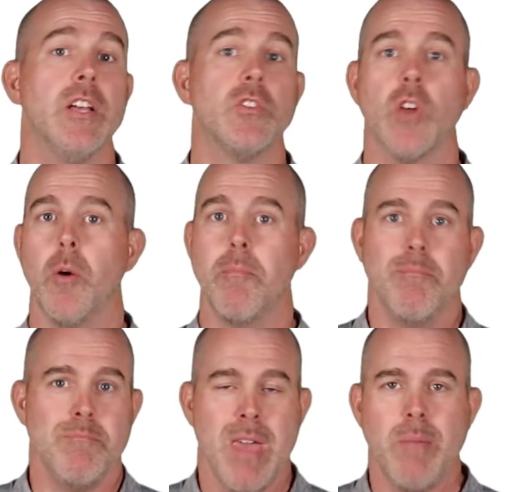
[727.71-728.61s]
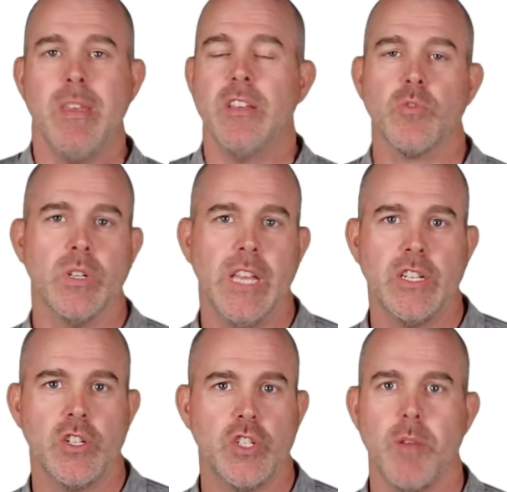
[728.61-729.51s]
So maybe this
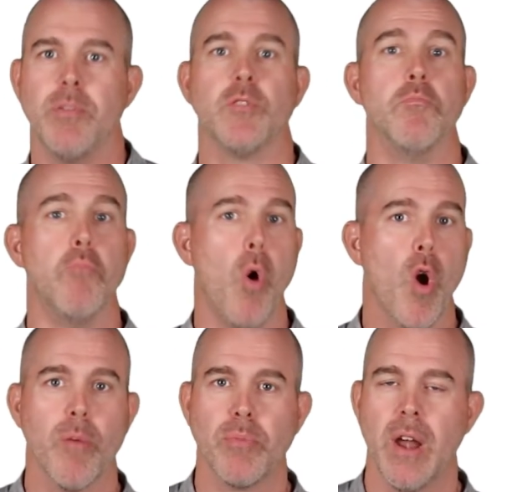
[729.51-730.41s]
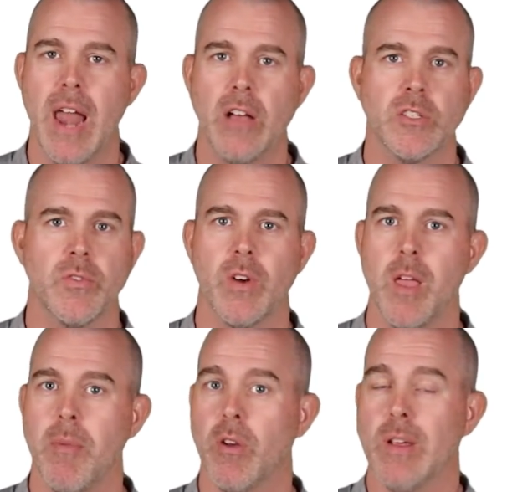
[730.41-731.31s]
relationship is more pronounced for
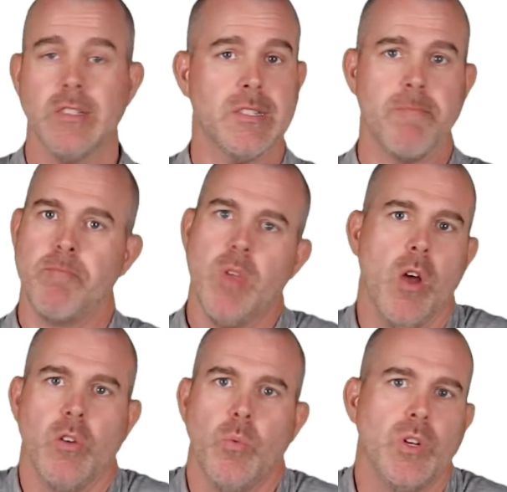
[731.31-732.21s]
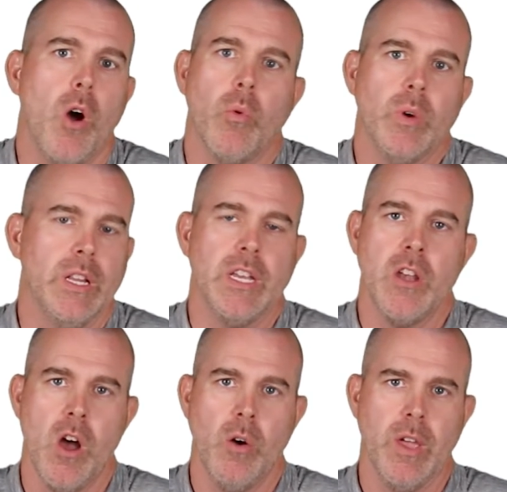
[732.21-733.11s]
immigrants. You know, we don't really
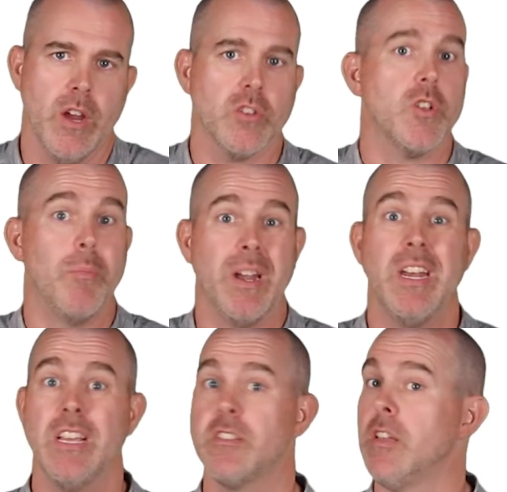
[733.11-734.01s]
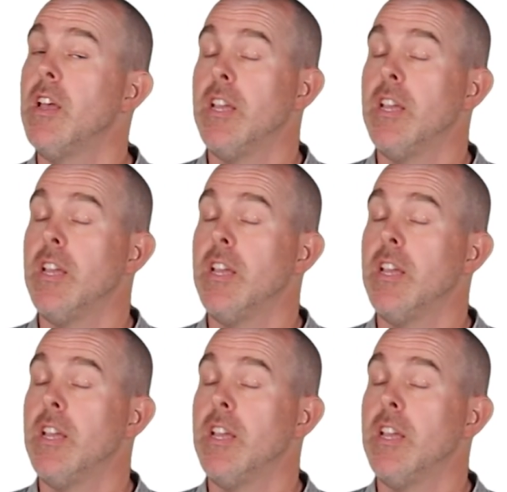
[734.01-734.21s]
know here. So, but it is,